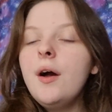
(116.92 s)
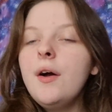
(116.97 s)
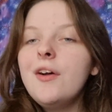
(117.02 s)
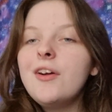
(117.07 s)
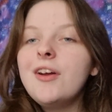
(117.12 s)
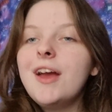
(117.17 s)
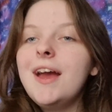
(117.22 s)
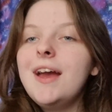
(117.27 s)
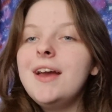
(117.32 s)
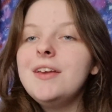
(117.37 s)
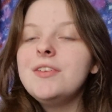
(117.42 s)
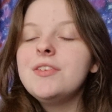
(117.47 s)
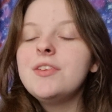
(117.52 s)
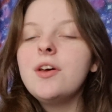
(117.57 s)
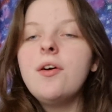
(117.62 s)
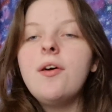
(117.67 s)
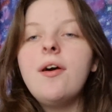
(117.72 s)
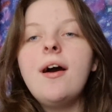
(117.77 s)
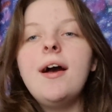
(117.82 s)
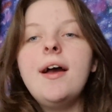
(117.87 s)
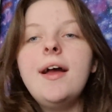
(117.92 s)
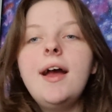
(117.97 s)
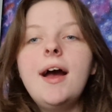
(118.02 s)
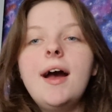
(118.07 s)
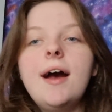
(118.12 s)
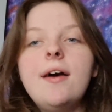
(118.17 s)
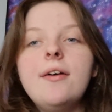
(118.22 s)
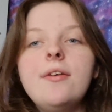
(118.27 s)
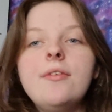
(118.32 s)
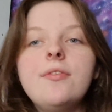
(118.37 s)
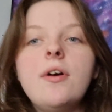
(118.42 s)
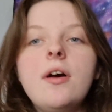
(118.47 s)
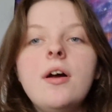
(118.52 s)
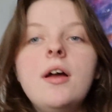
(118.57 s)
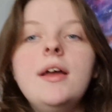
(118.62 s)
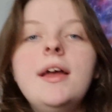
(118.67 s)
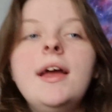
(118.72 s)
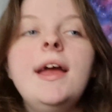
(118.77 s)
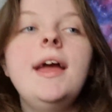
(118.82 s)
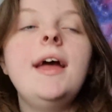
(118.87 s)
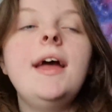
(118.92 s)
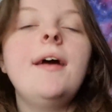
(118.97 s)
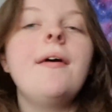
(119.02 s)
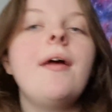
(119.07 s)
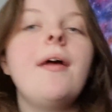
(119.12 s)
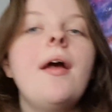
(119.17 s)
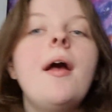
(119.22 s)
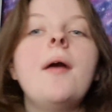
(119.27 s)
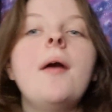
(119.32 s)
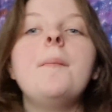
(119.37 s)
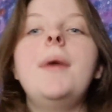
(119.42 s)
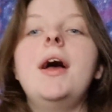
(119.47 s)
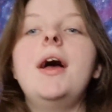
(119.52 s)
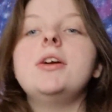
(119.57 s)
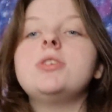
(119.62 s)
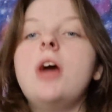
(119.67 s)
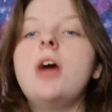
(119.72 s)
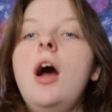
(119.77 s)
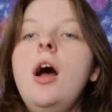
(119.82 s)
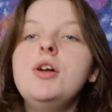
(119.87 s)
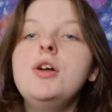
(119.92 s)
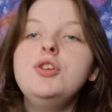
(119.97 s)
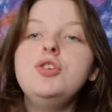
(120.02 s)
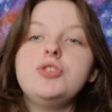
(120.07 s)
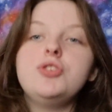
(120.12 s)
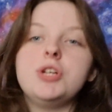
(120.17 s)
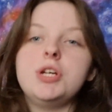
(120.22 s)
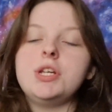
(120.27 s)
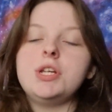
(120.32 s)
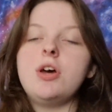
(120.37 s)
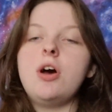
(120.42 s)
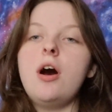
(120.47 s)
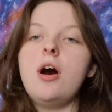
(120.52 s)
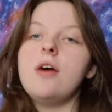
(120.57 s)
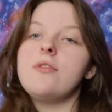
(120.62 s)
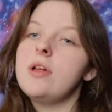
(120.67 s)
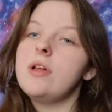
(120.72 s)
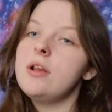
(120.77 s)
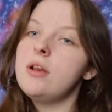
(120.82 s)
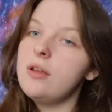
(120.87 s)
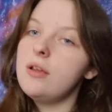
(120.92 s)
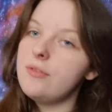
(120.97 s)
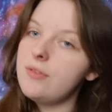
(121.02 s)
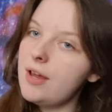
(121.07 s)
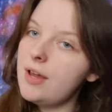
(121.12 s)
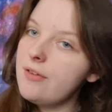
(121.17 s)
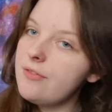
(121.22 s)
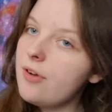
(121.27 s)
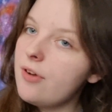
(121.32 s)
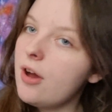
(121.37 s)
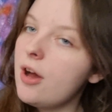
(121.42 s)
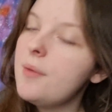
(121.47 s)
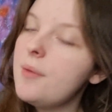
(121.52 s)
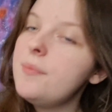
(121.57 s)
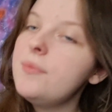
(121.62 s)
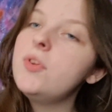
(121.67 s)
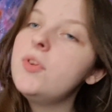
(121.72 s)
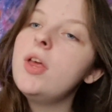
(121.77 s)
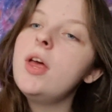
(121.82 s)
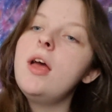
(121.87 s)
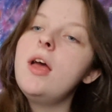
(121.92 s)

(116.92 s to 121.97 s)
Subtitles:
Okay, so I have hit page 100 of Love Light Farms,